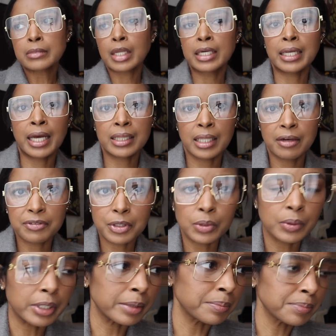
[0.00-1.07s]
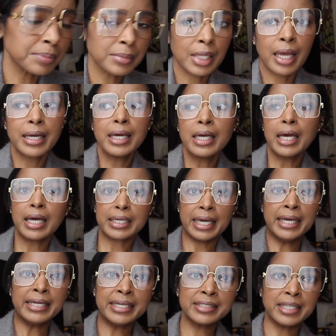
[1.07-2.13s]
And I love corn.
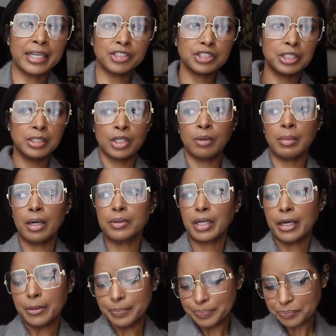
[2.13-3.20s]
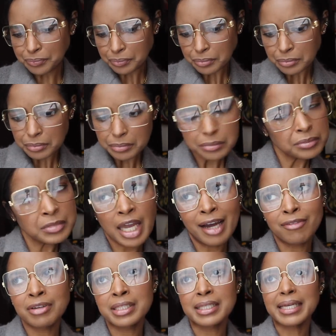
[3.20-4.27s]
Can't eat that shit no more though. I
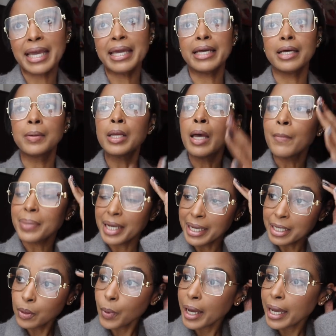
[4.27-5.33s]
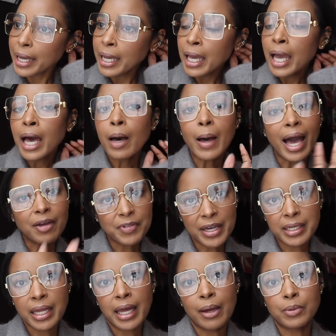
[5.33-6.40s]
really can. But anyway, I
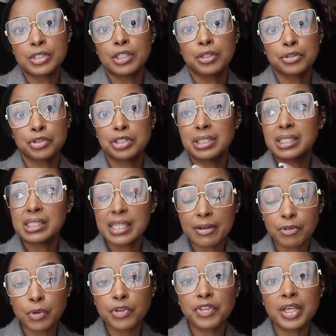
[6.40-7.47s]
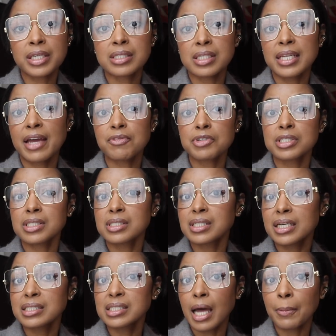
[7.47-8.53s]
found out I was allergic to several things, and ever since
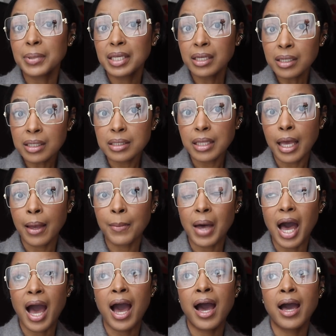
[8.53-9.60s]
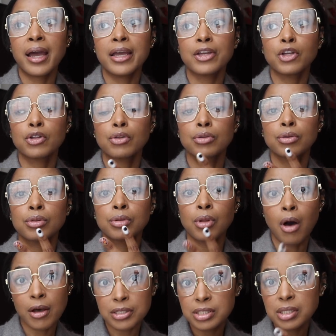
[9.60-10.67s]
I stopped eating them, I
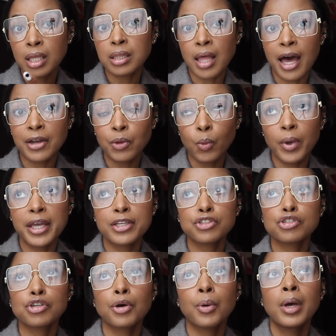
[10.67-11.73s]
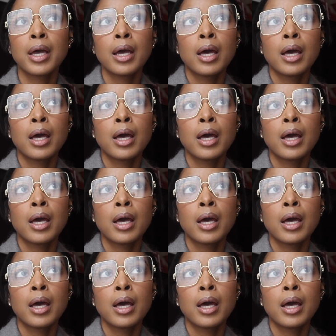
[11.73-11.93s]
lost a lot of weight. So